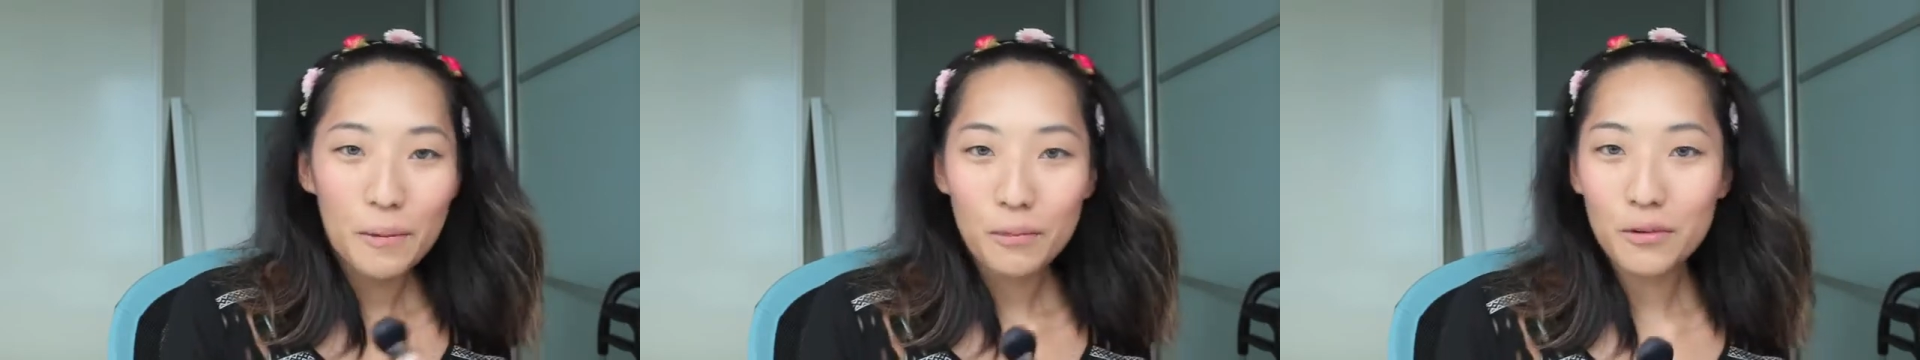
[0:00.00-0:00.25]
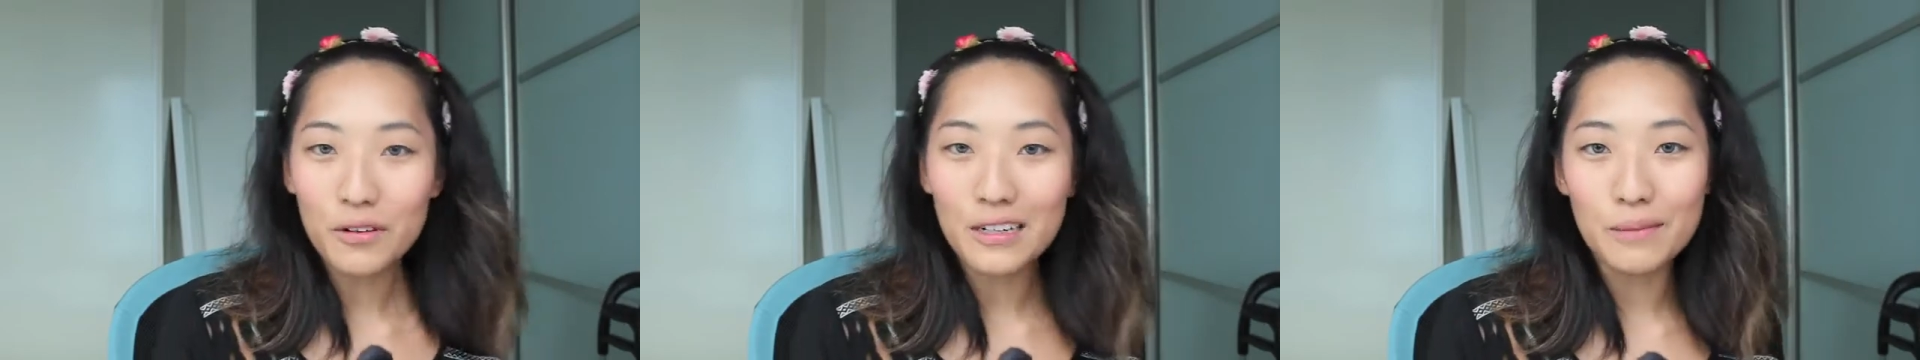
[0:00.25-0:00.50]

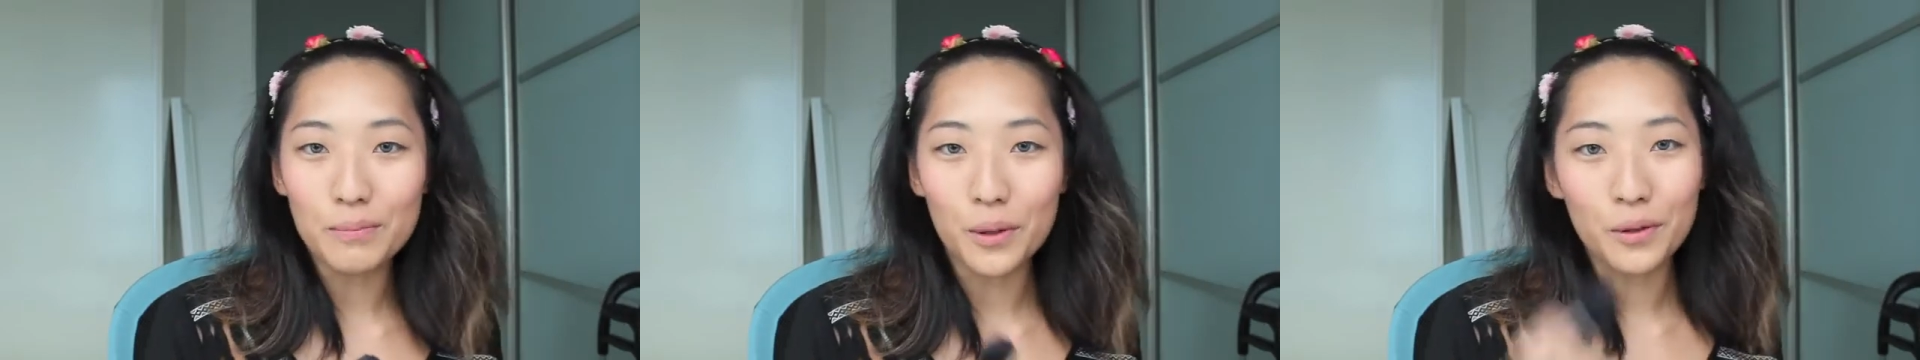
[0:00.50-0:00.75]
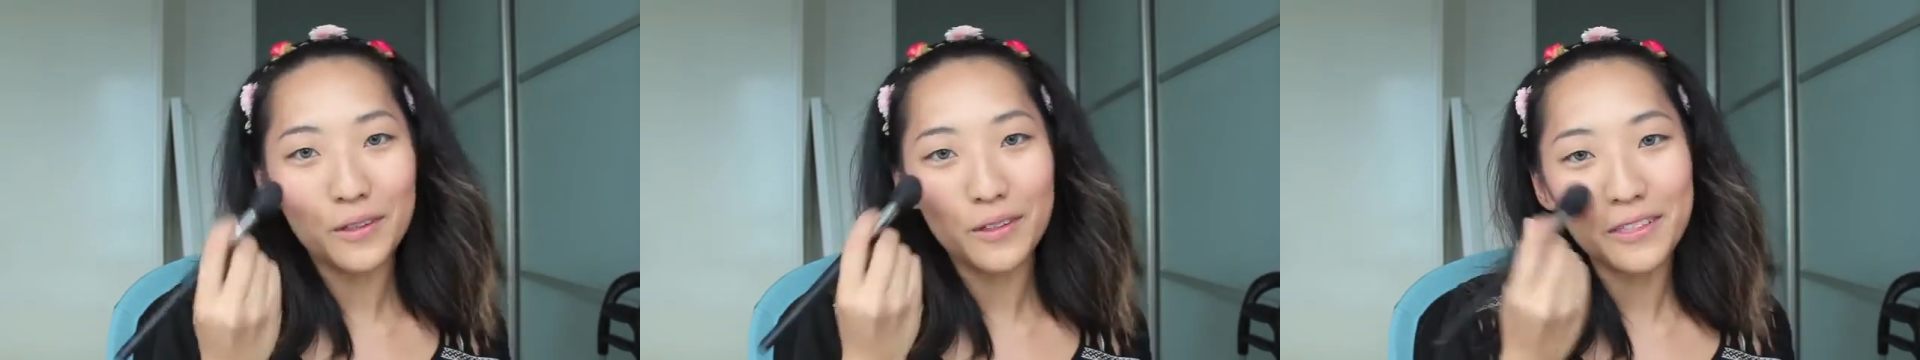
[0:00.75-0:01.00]
pretty
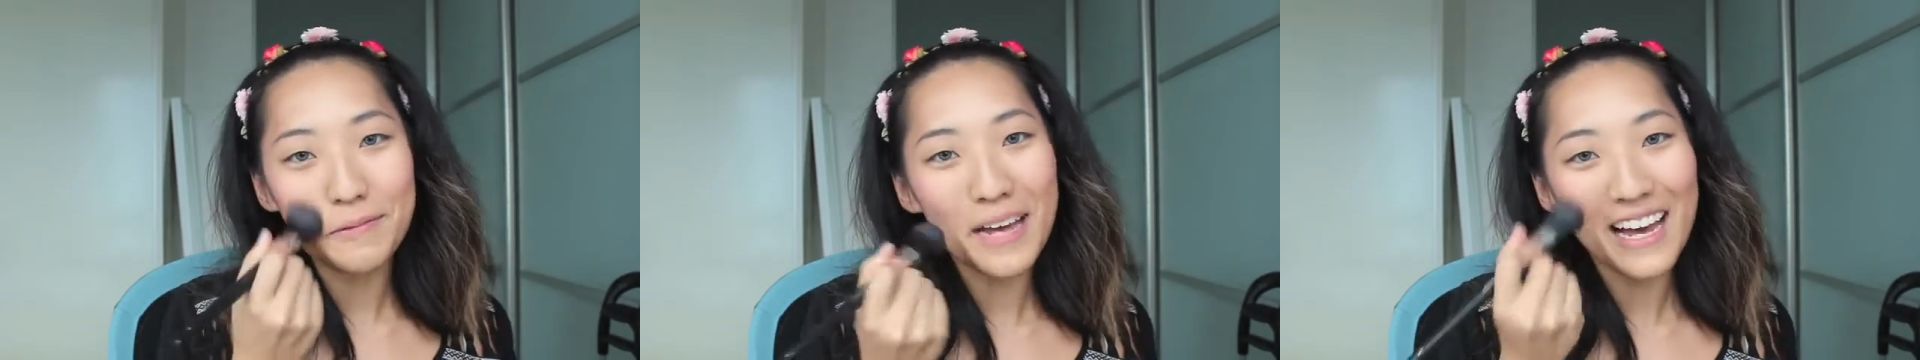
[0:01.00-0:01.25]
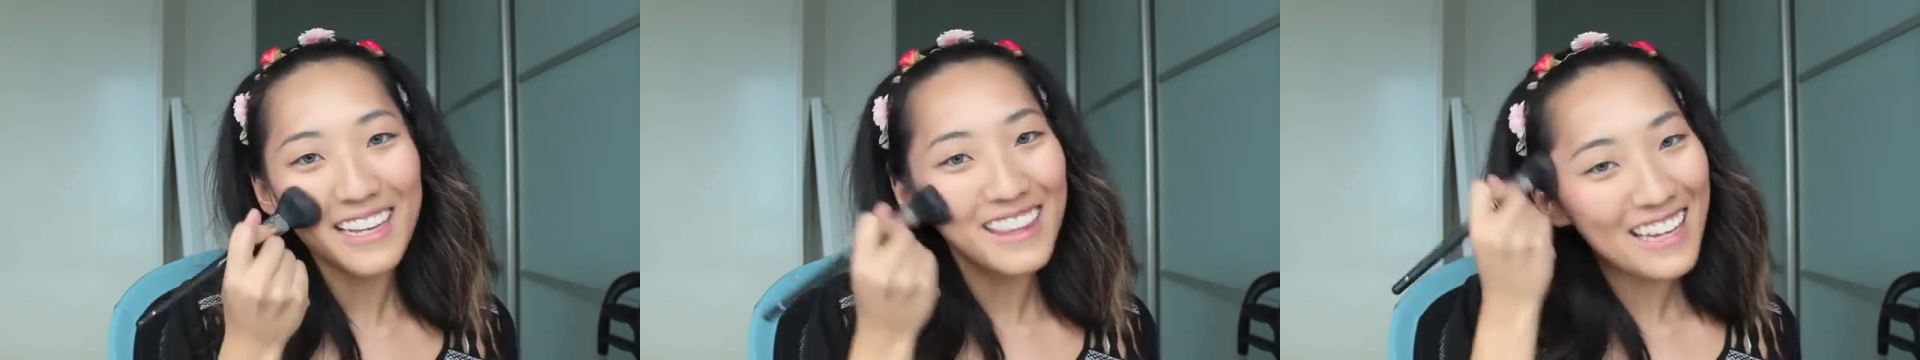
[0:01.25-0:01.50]
bold
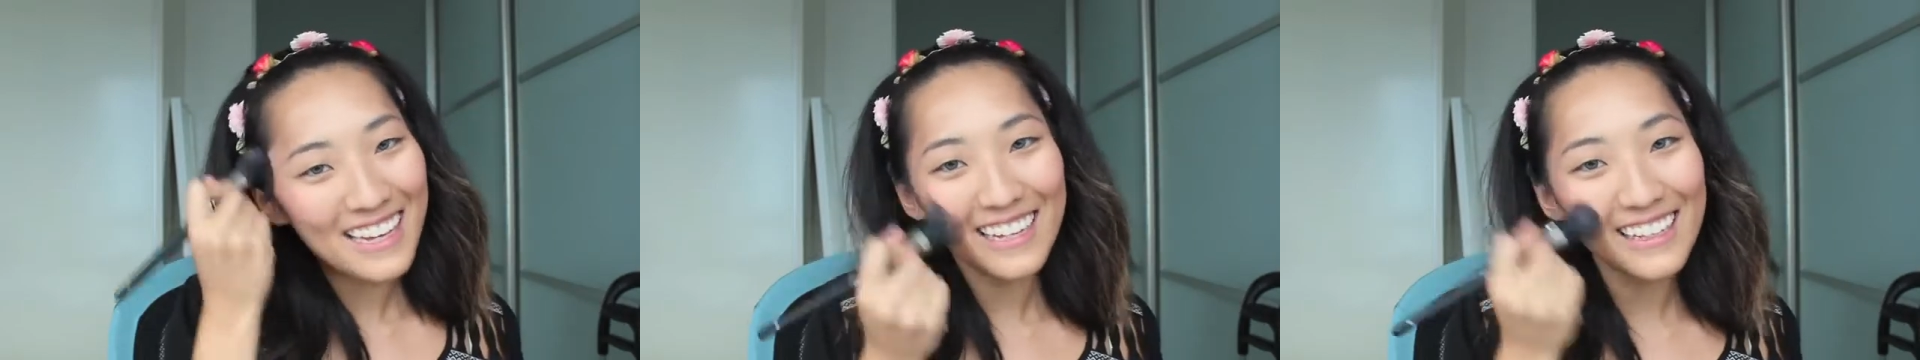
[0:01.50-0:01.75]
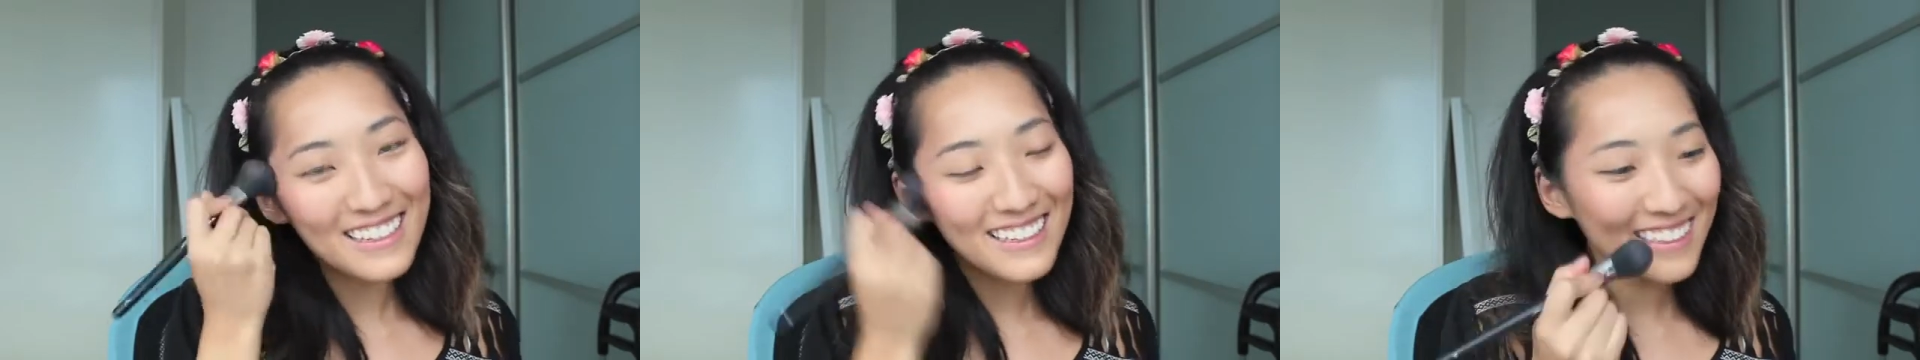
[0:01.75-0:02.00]
back
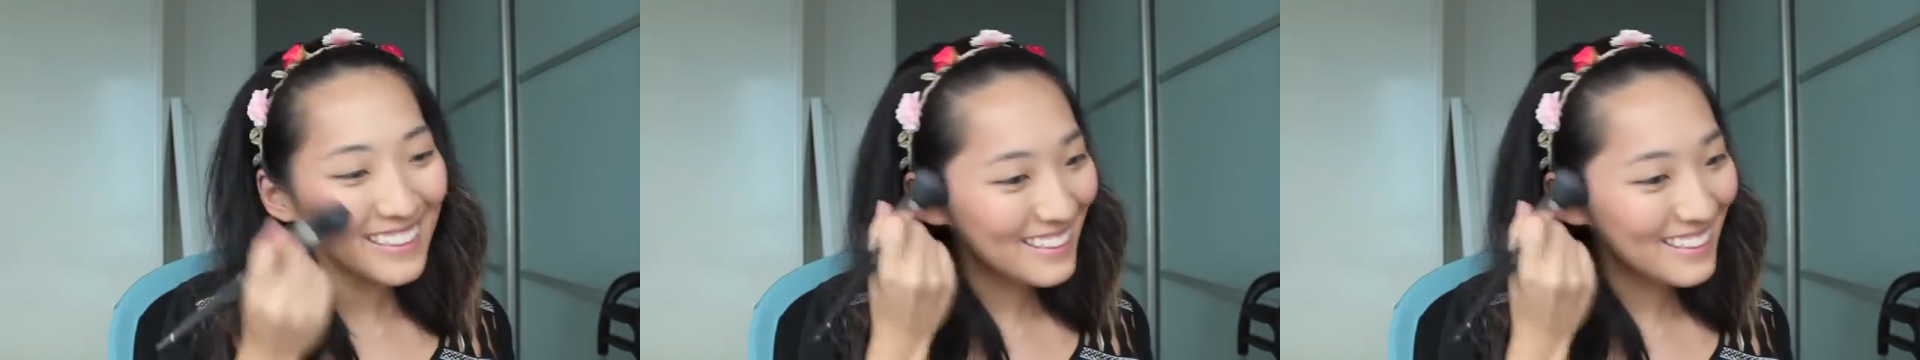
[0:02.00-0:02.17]
then.